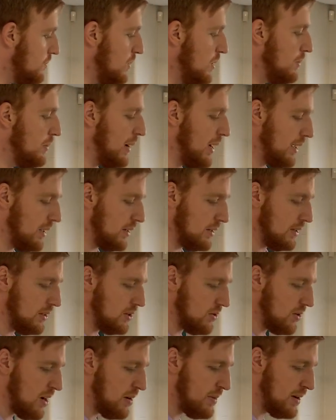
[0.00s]
we might
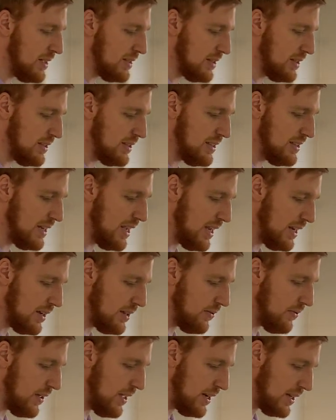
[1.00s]
describe it as a state
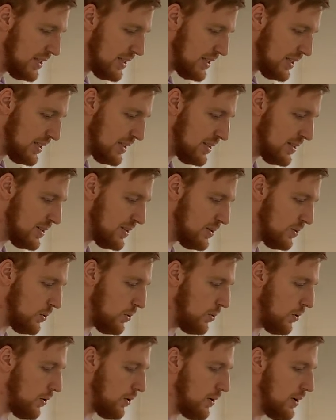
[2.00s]
of innocence,
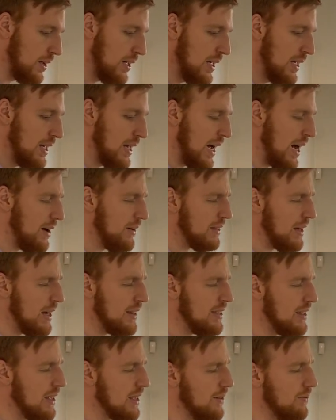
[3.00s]
or I
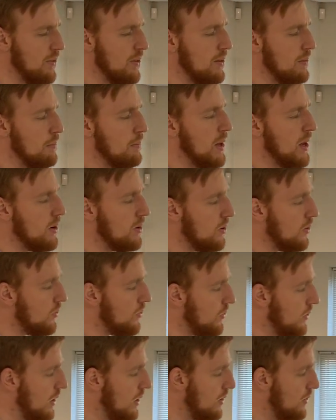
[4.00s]
think of it better to
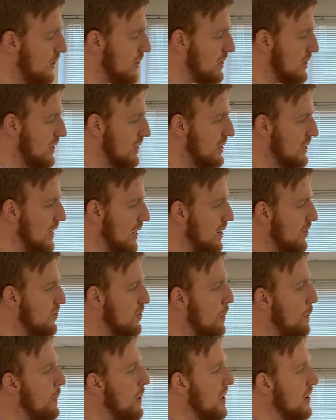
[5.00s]
think of it as a state of
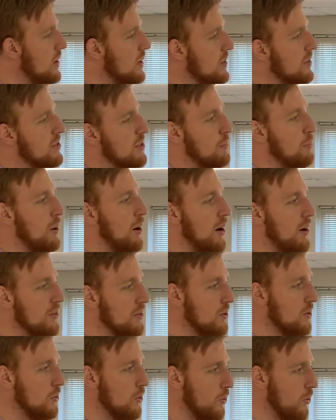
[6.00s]
dependence upon
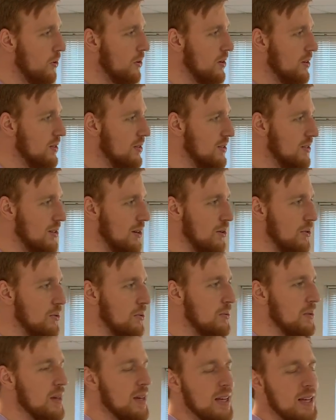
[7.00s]
the Lord.
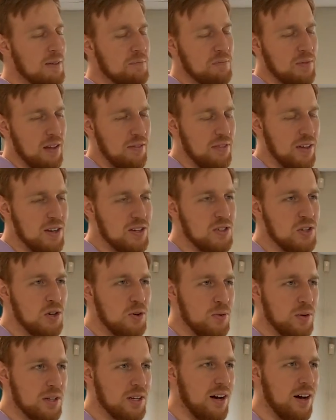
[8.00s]
So if they do
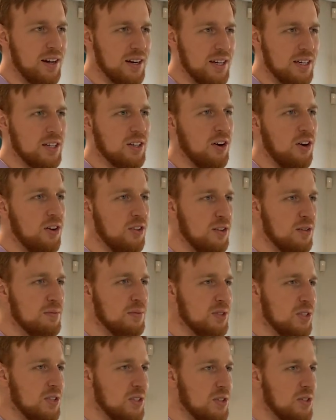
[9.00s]
what God had called them
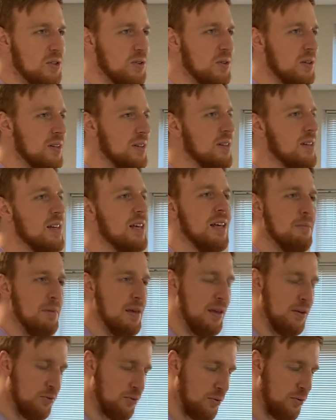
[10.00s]
to do, and
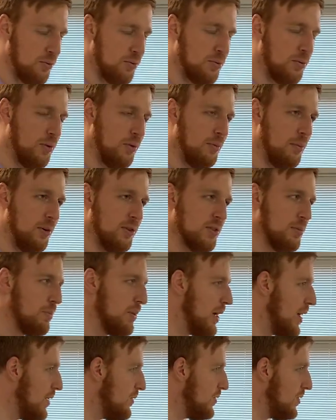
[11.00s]
being fruitful,
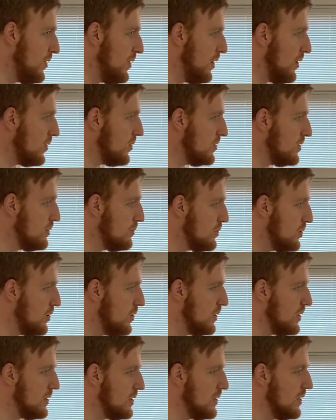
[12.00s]
multiply, fill the earth, and
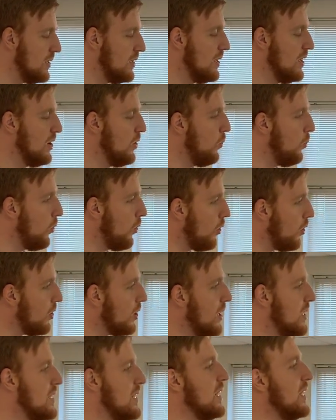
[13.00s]
subdue it, to
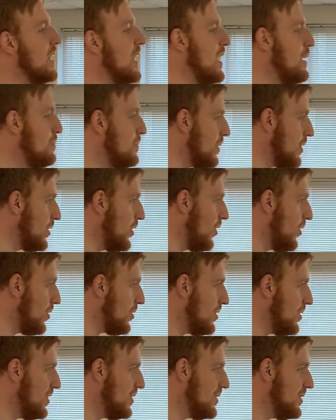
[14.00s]
work and to keep the
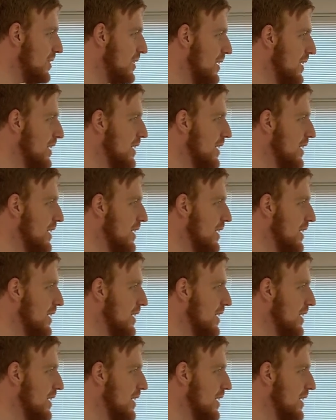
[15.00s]
garden,